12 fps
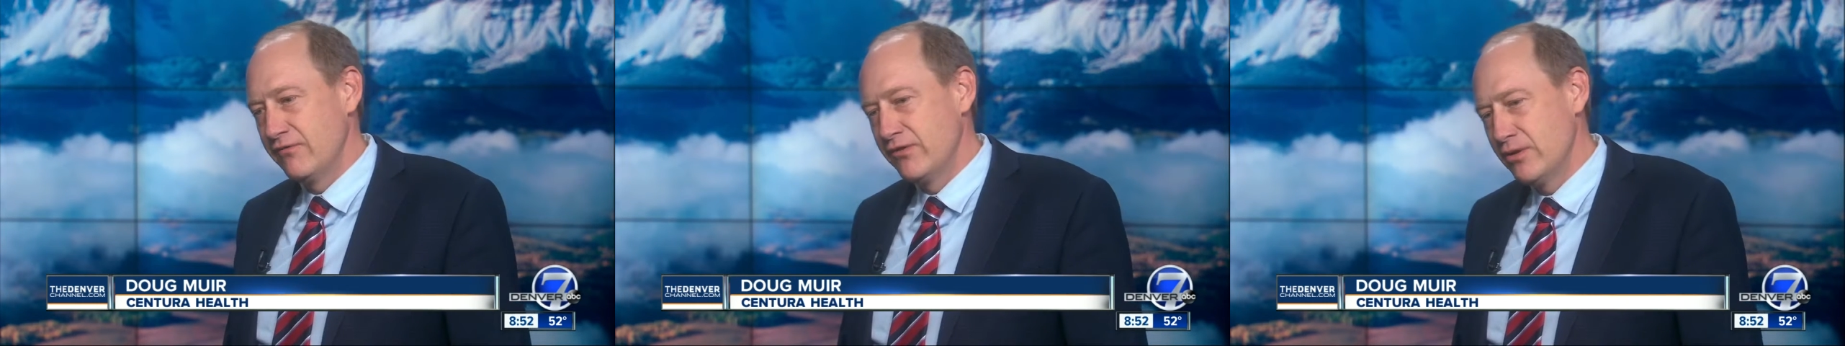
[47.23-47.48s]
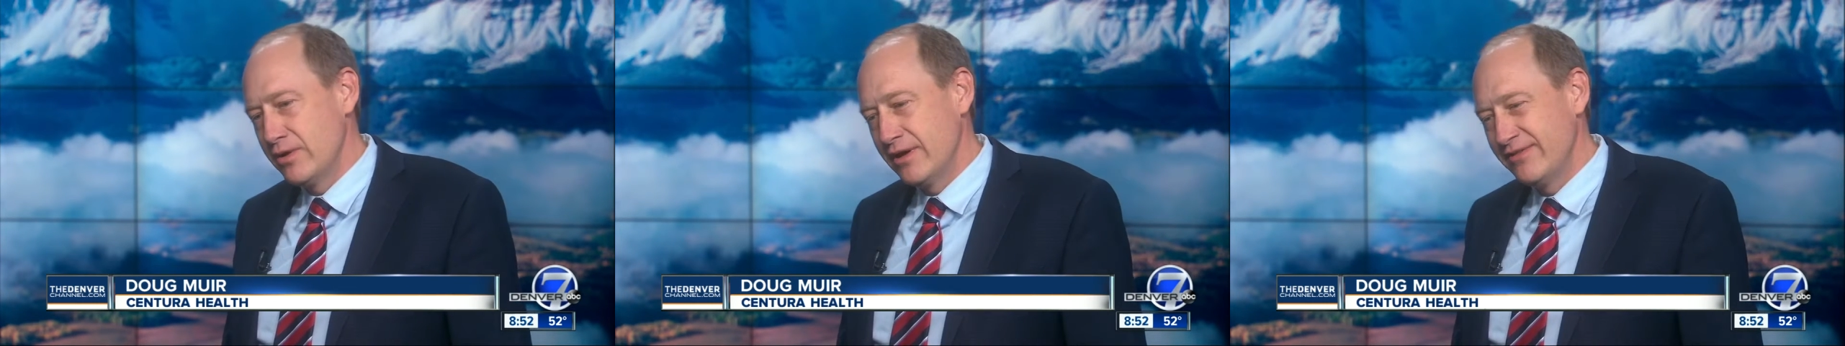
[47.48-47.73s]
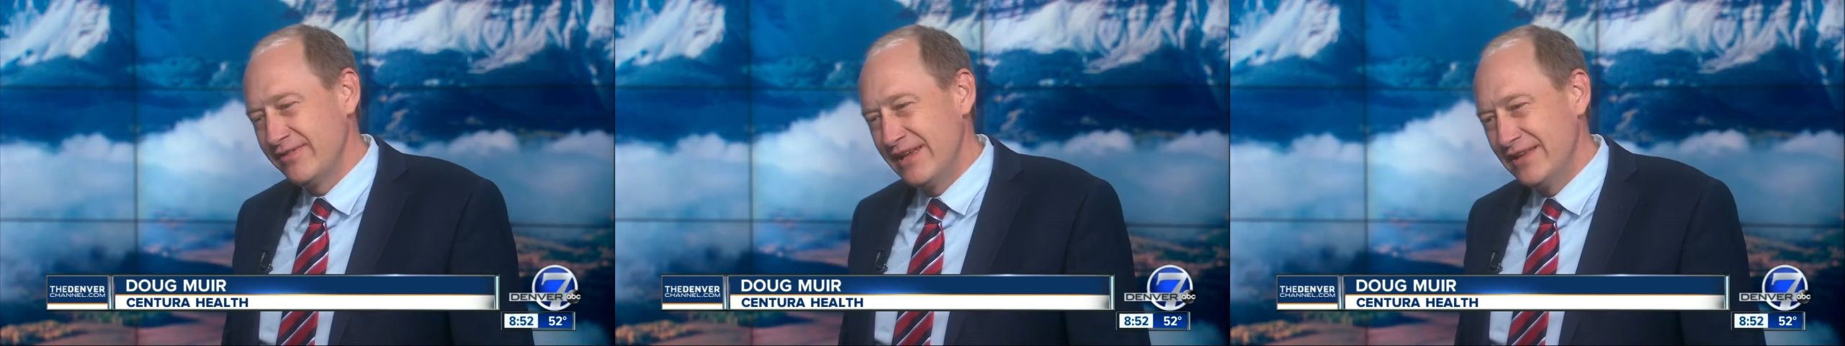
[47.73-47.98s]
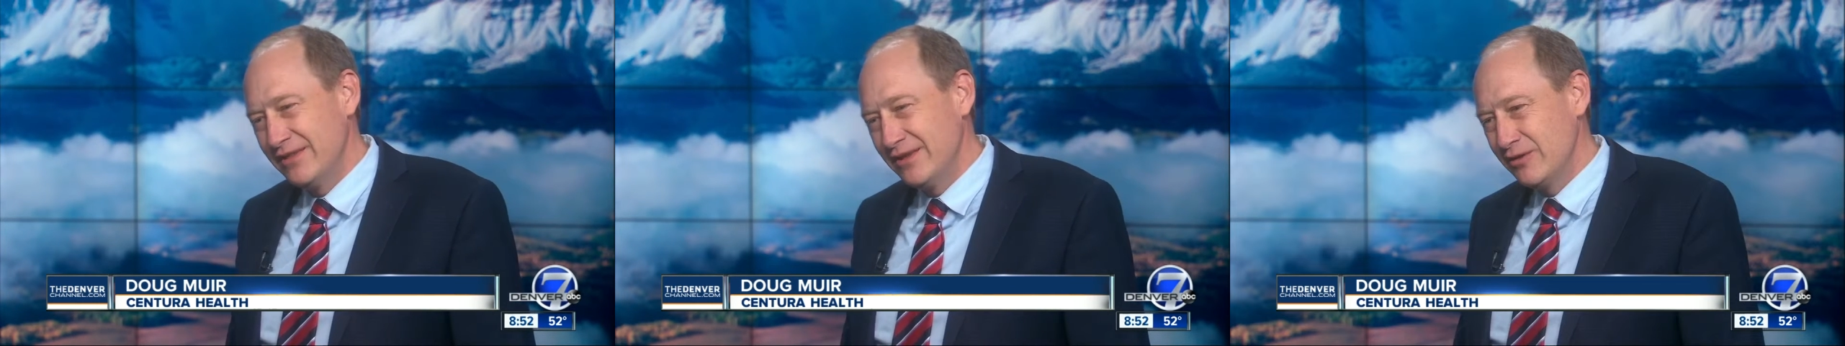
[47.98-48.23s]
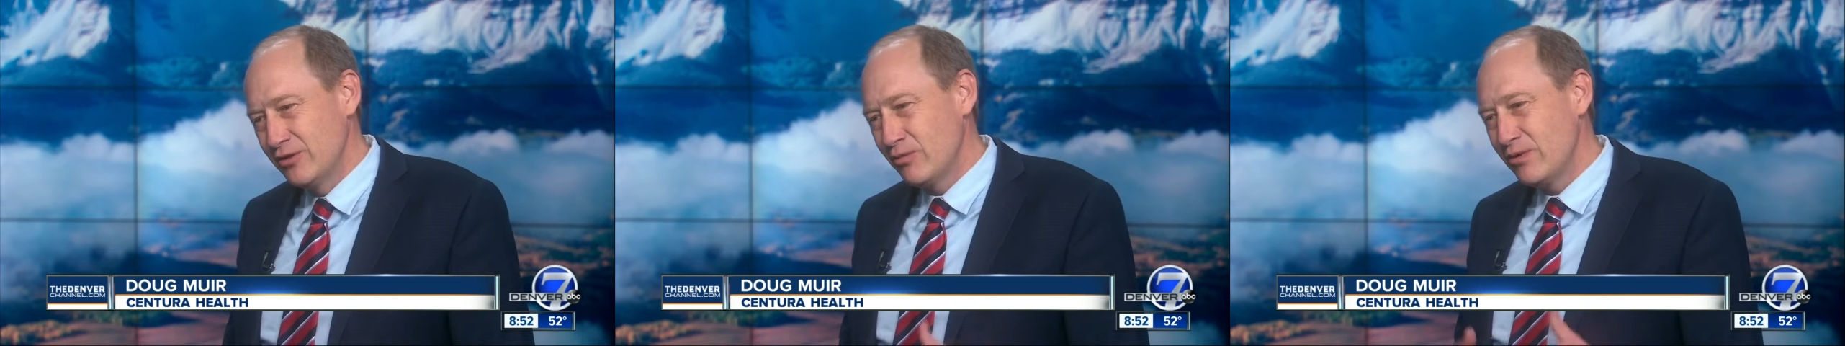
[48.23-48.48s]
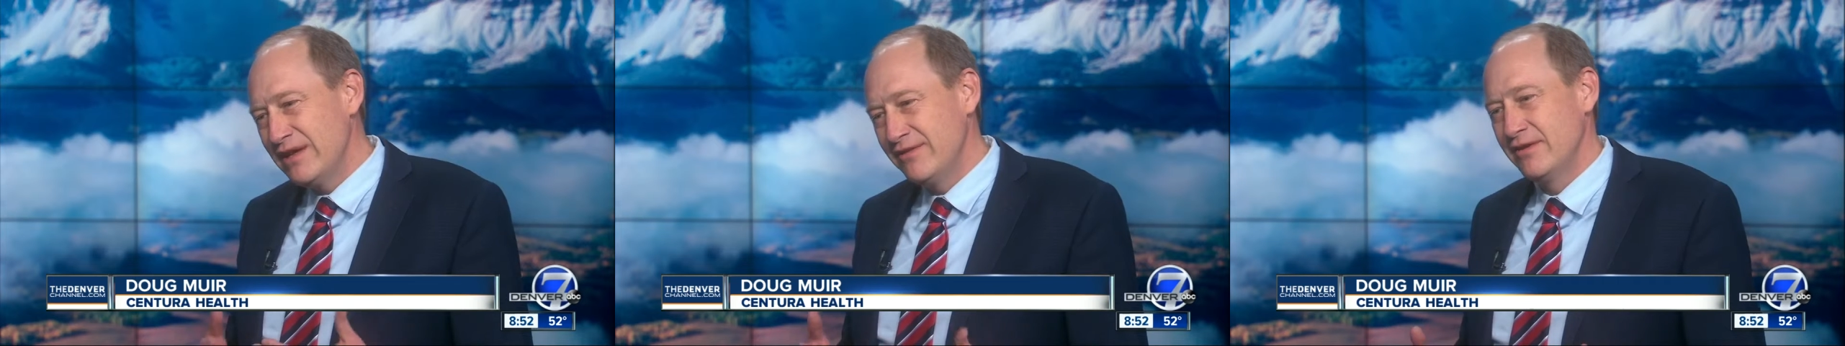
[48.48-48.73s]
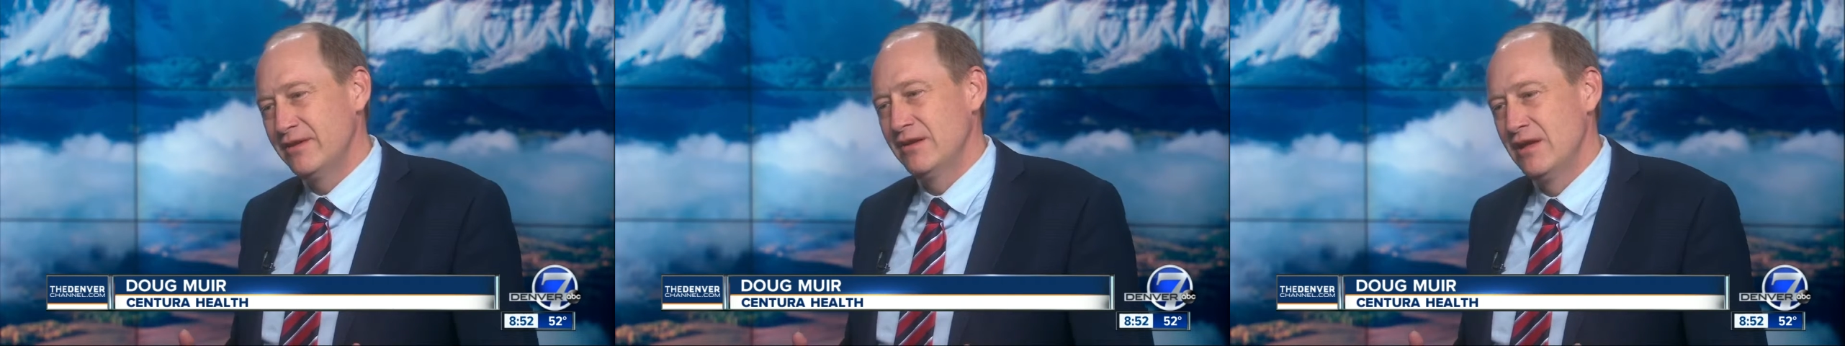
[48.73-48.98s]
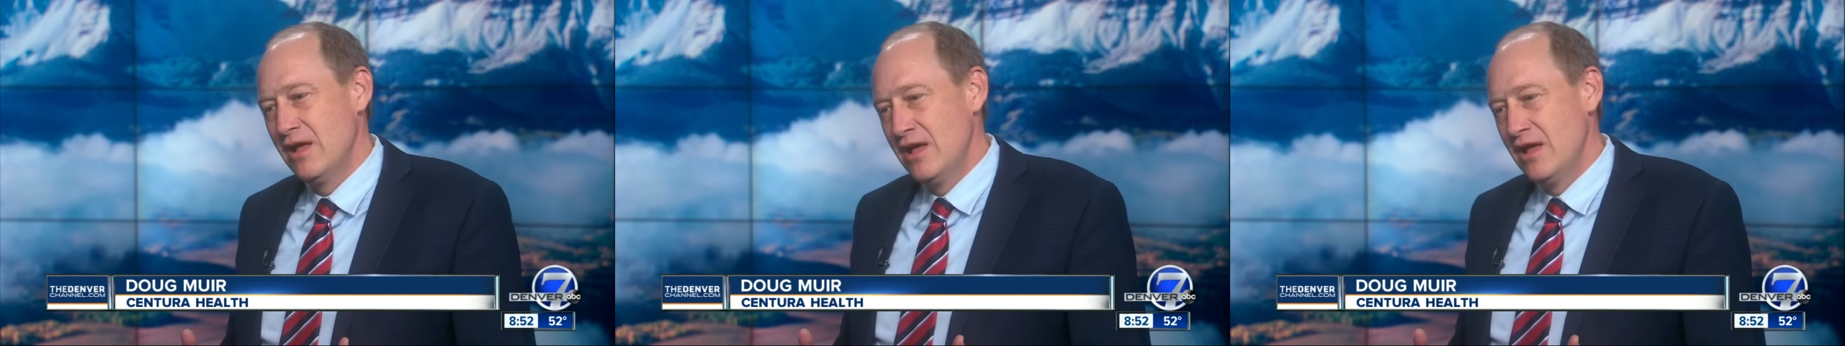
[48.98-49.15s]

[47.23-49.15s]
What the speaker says: of focus. And the reason